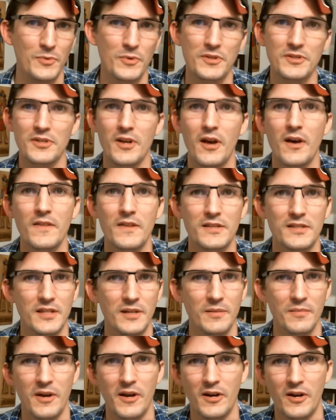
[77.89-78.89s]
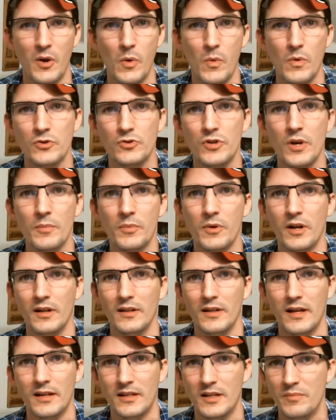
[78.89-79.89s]
We saw this in America when Trump got
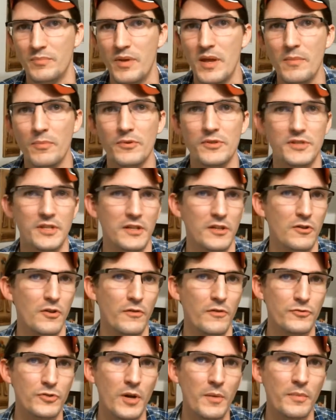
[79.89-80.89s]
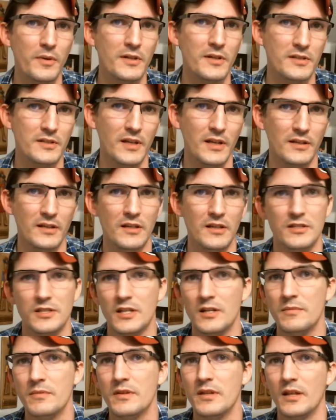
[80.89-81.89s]
elected. People said, you know, if Trump gets elected, it's
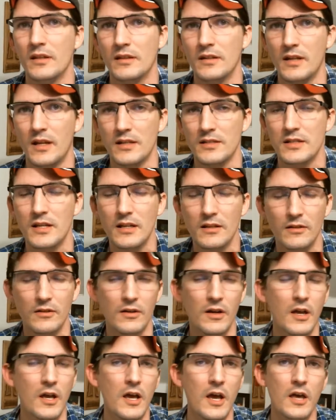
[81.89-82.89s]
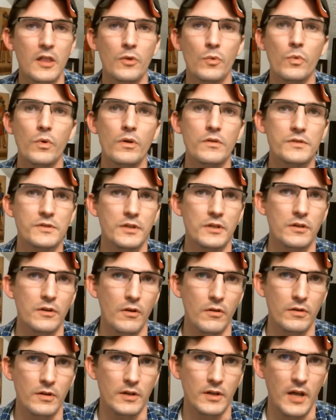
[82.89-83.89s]
going to be like the next Hitler, and the world's going to
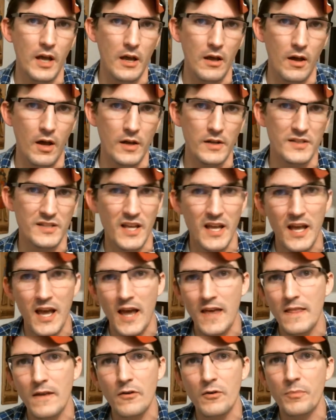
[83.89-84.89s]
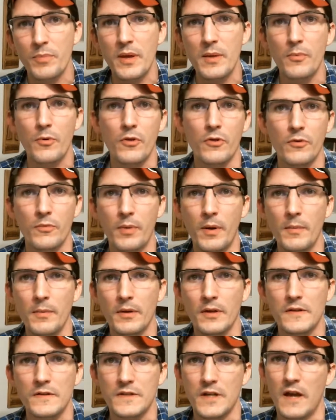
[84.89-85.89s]
go into chaos. And there are people on the
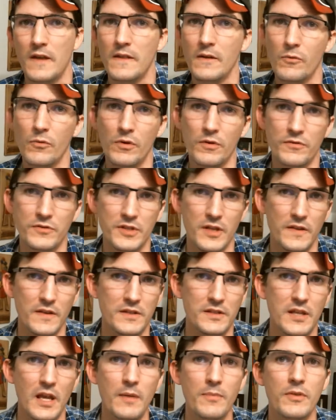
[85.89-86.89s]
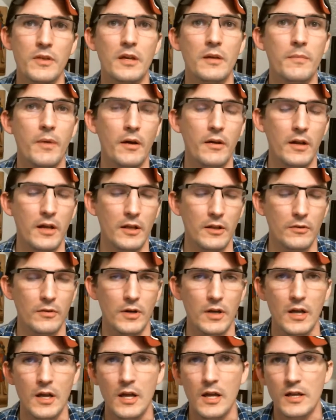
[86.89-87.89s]
Republican side that would have said the same thing about
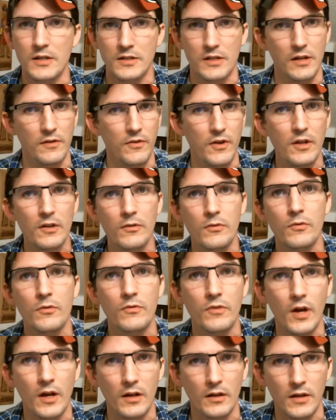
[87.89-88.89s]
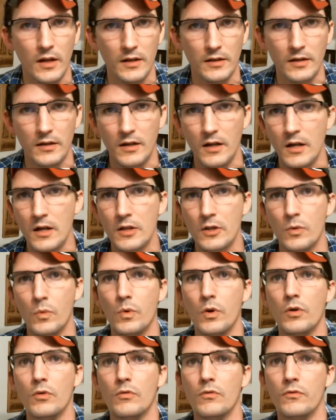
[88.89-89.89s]
Hillary, is that if Hillary would have gotten elected, the
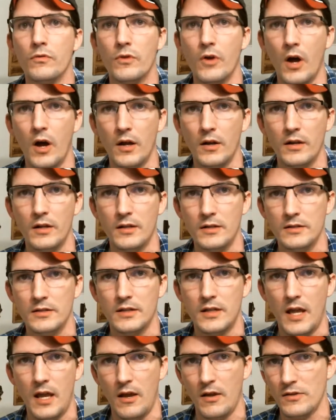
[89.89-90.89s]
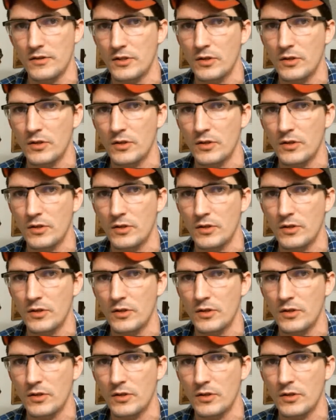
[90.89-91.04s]
world would have gone into chaos.